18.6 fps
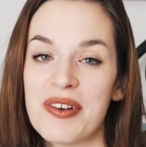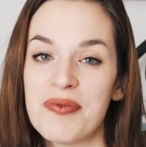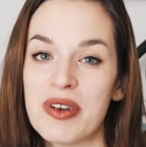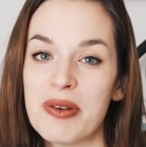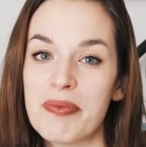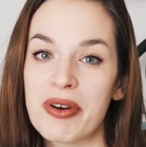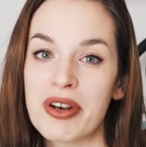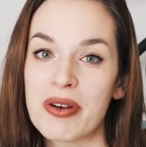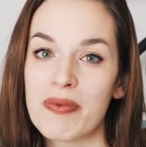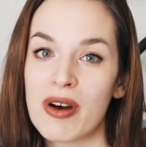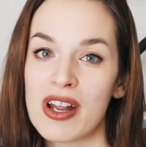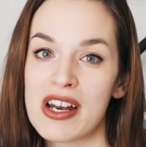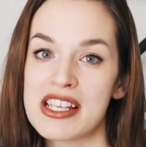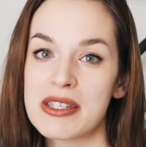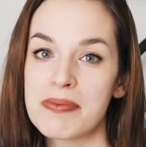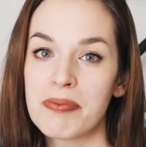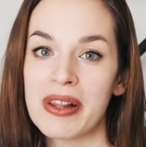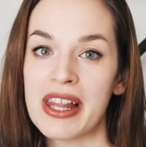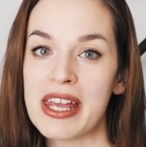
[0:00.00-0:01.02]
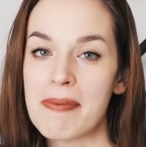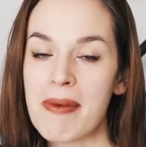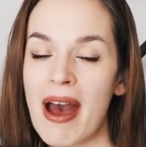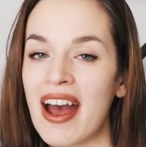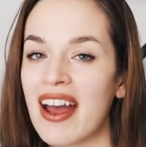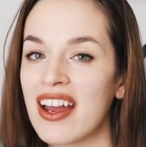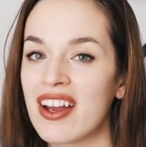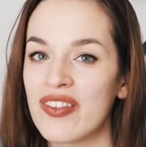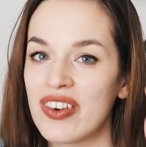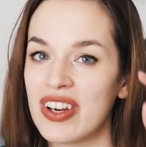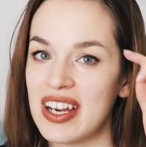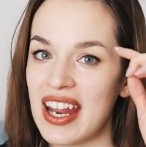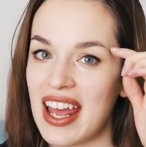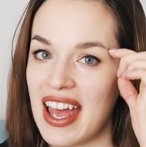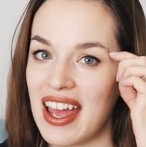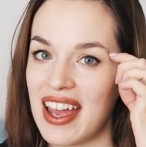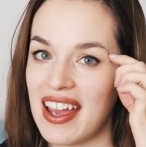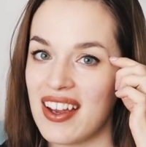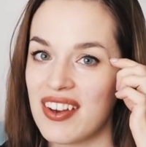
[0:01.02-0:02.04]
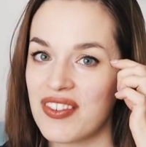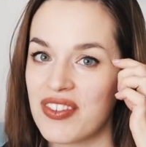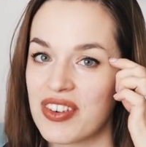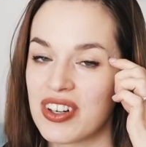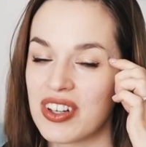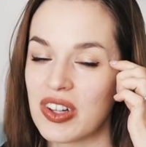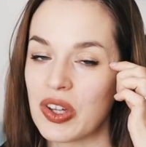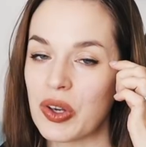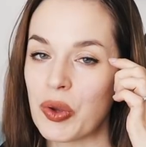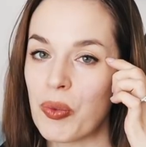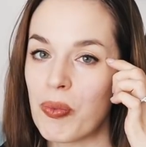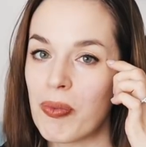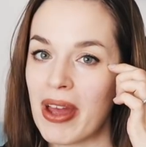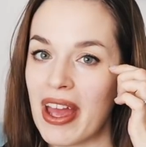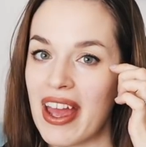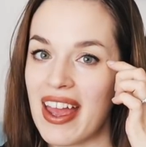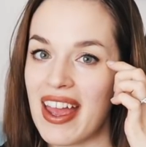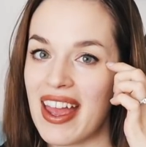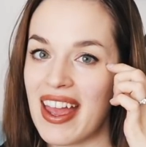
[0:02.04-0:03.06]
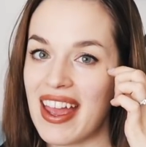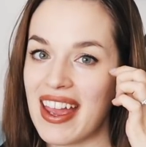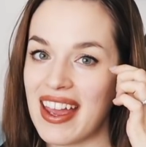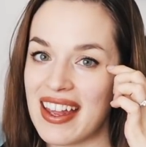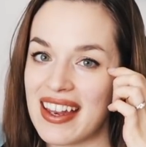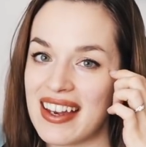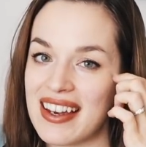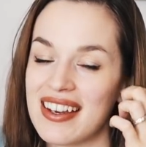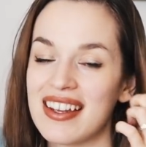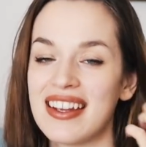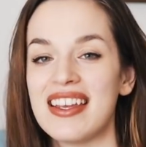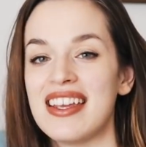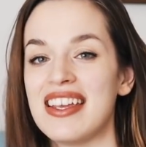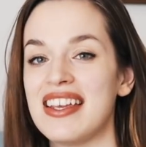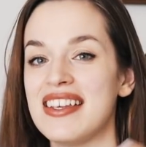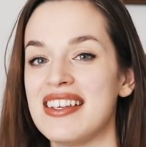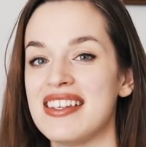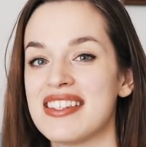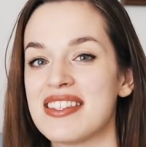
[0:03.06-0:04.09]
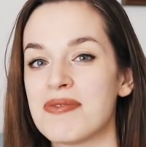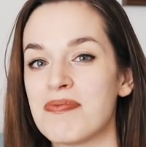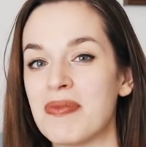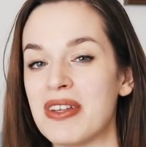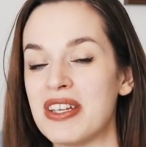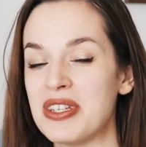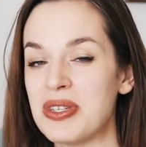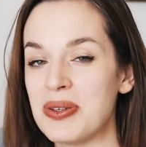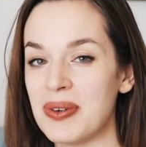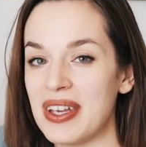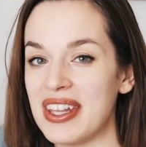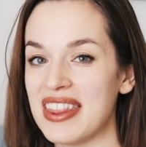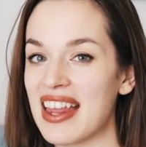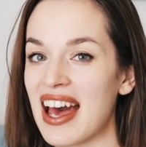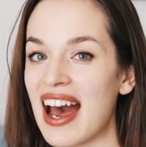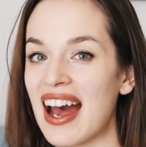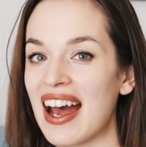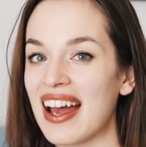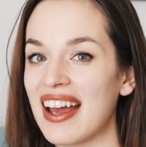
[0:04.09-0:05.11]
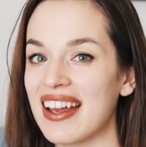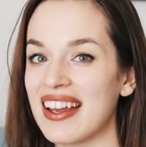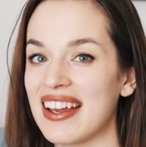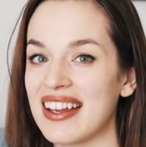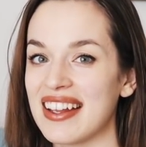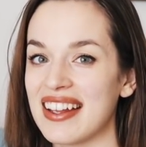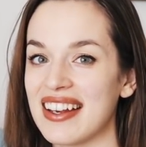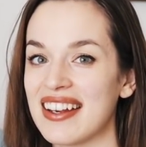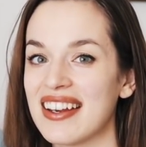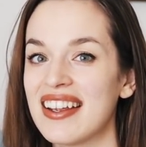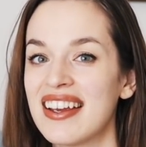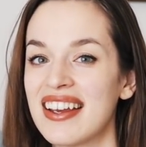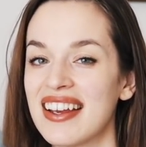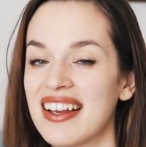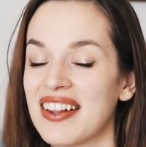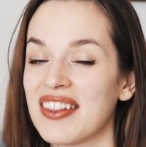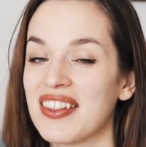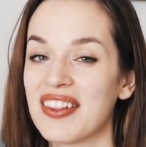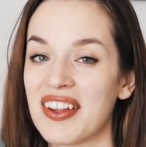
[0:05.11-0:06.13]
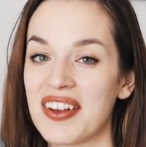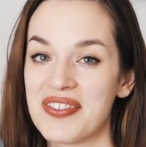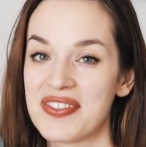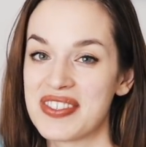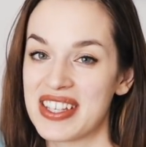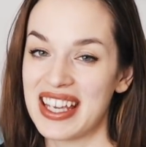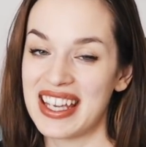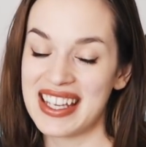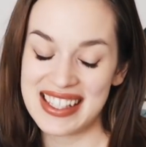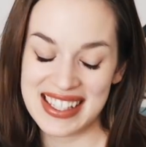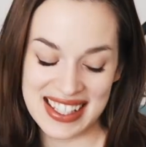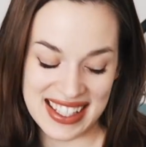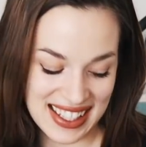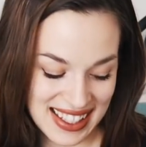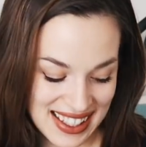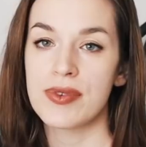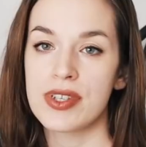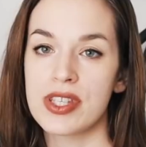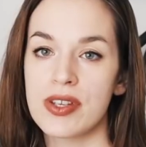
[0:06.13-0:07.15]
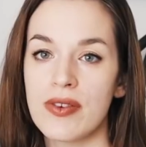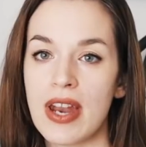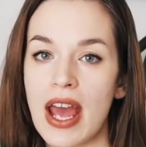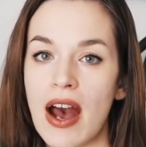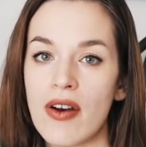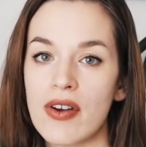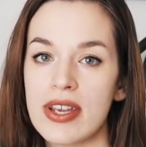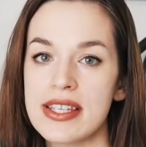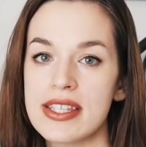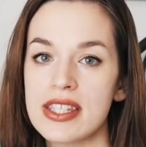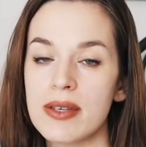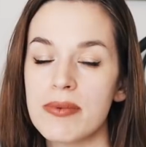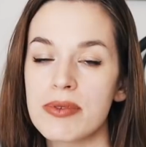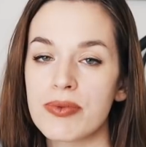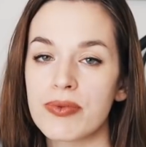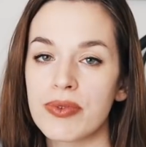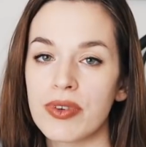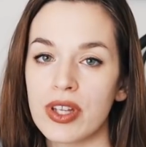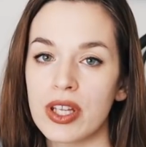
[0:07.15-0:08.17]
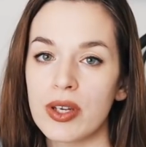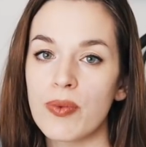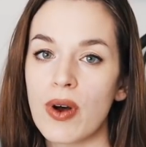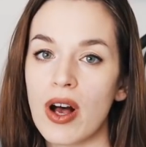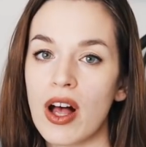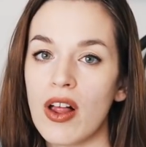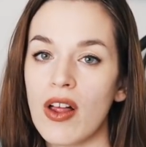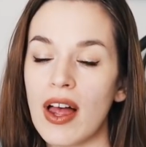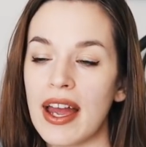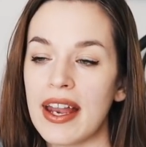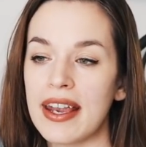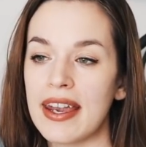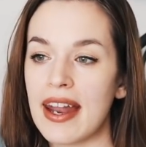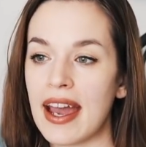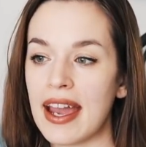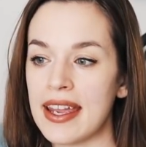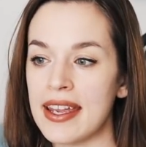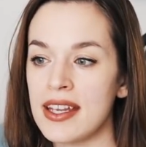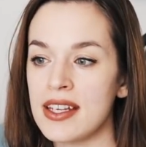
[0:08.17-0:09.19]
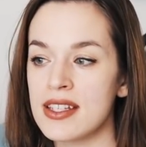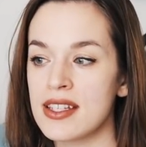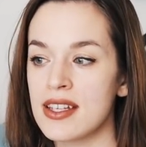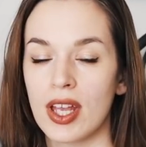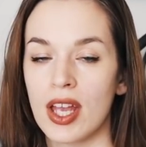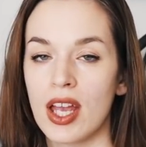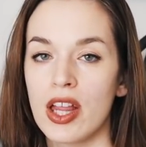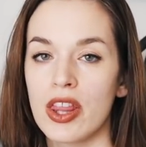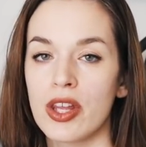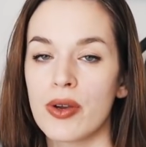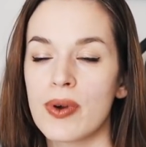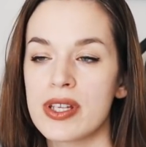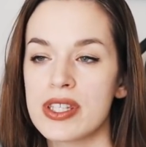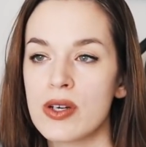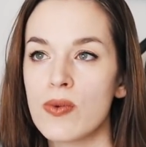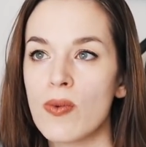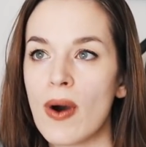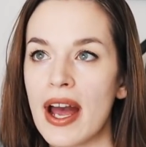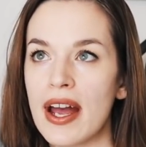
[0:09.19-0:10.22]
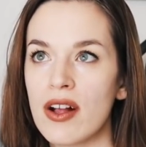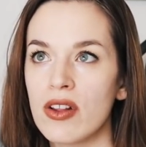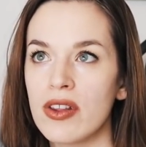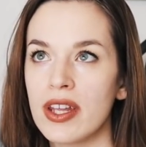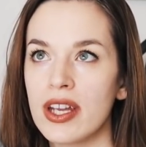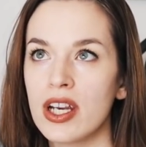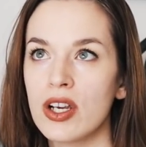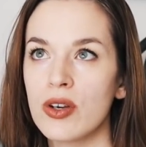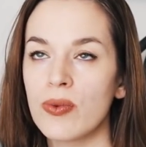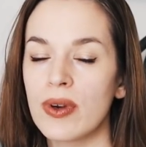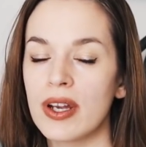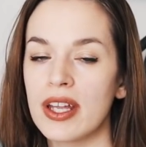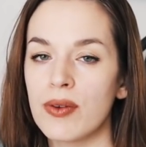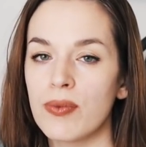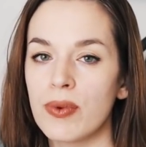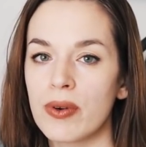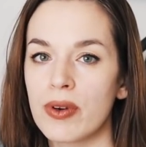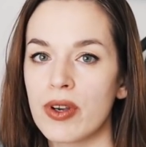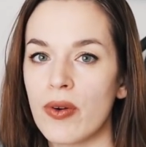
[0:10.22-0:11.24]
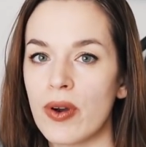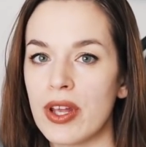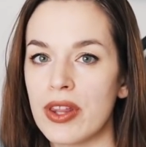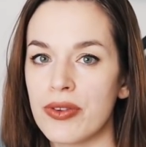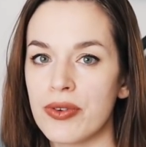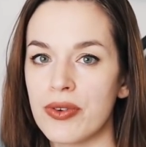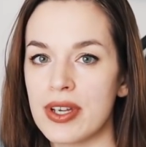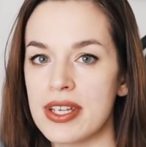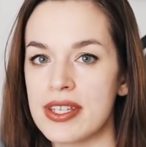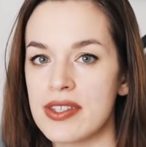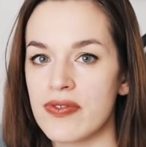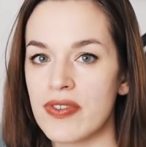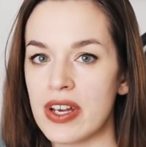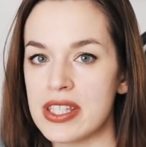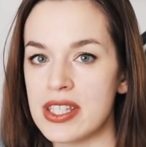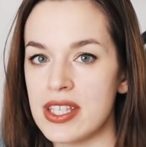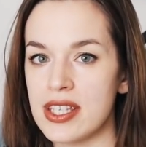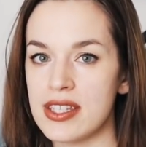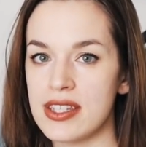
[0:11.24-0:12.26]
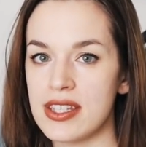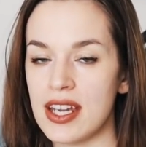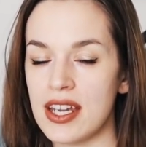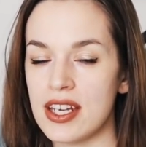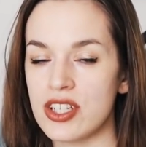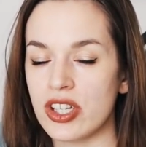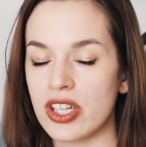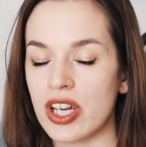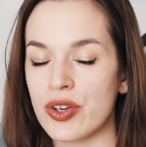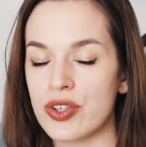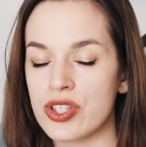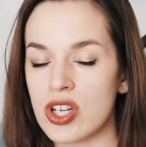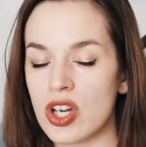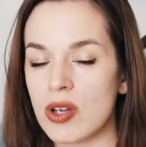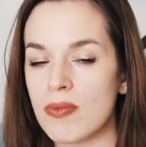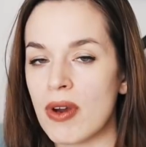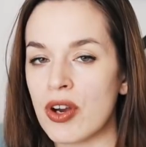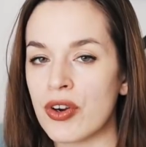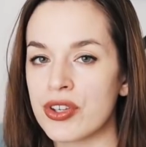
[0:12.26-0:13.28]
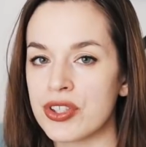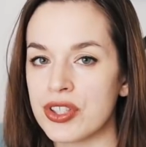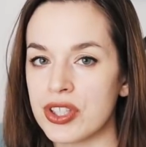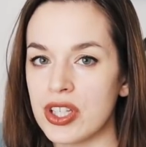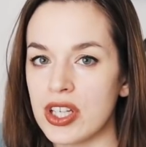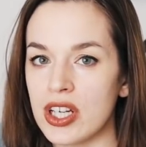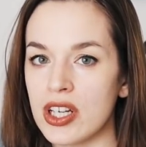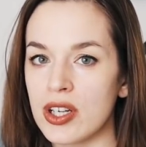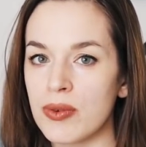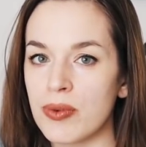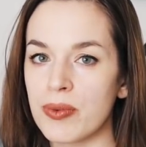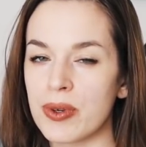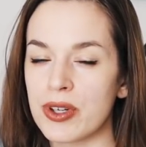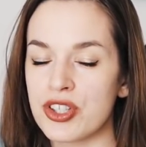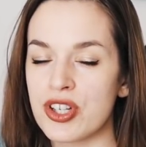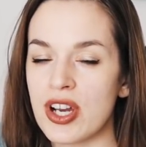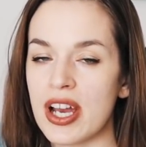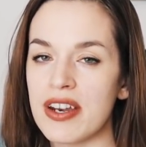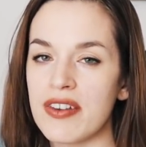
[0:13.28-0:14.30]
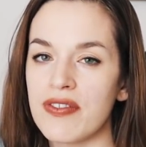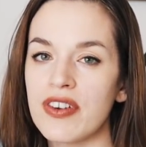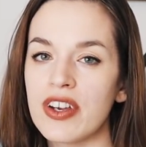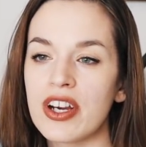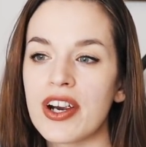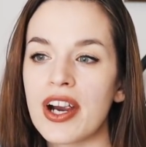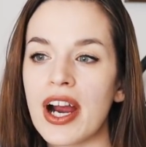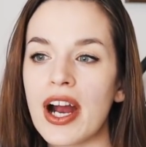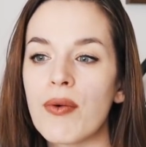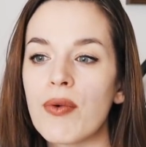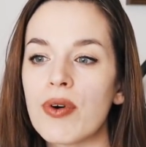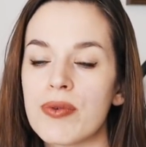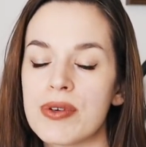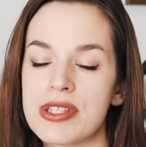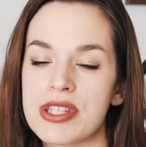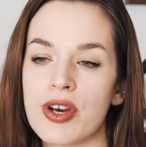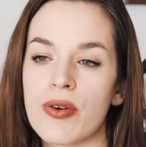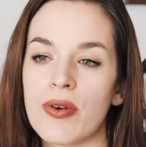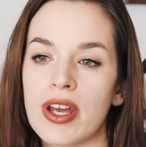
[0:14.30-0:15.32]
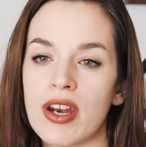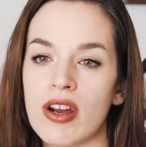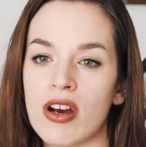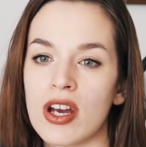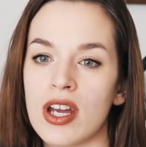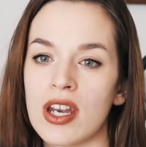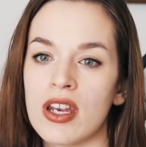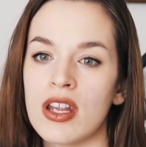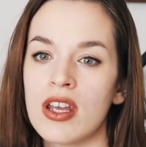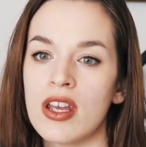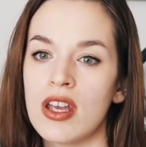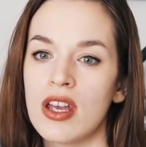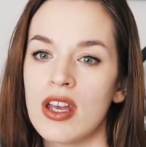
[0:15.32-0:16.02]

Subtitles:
We put him on his play mat every day for a little bit, and he's been doing that and loves it. So now he sleeps really well at night. There was a while there when we were going through his fussy stage, like I was talking about earlier, when we were trying to figure out what was going on